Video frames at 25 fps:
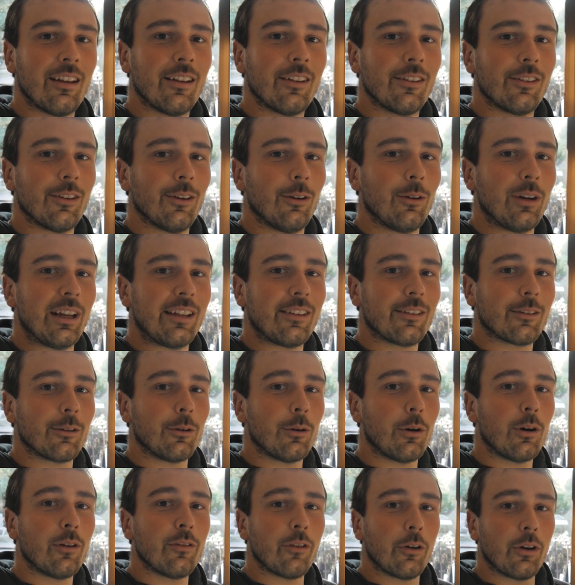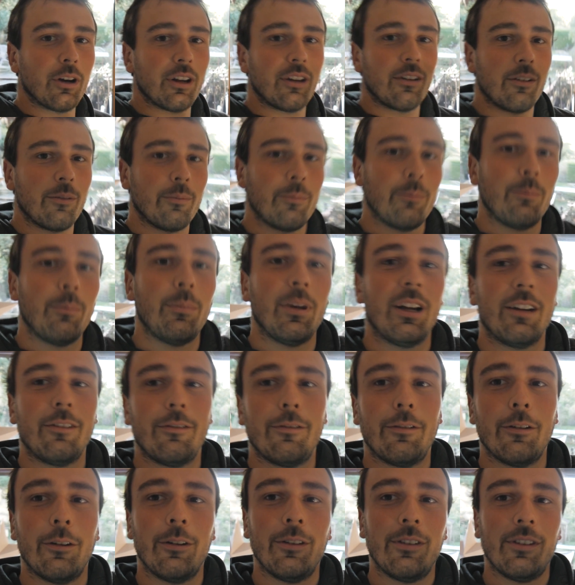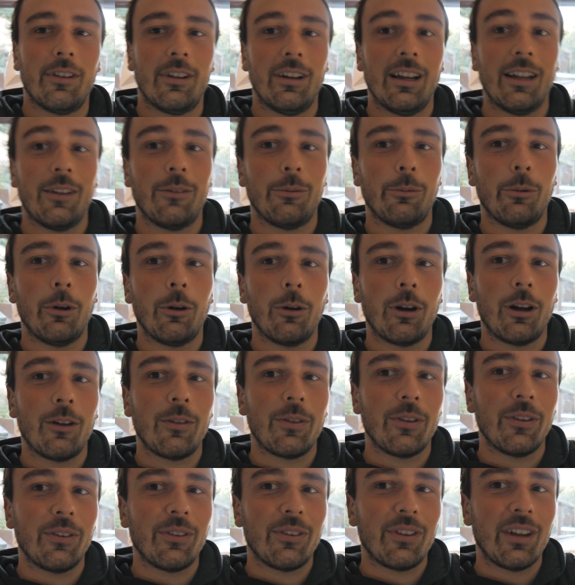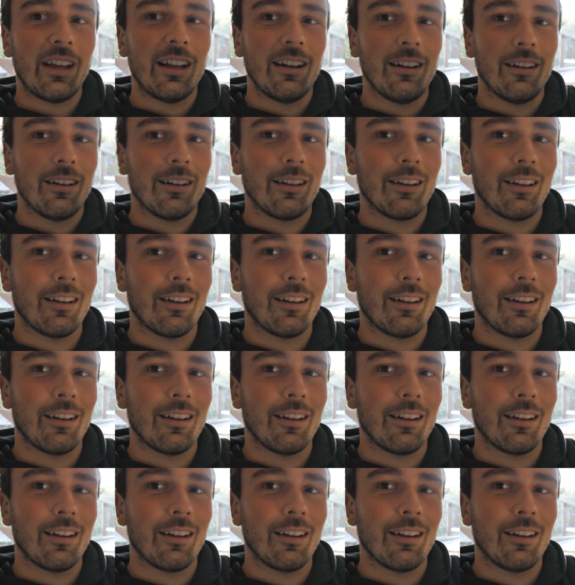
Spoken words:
So let's go over it. But first let's roll out the sail.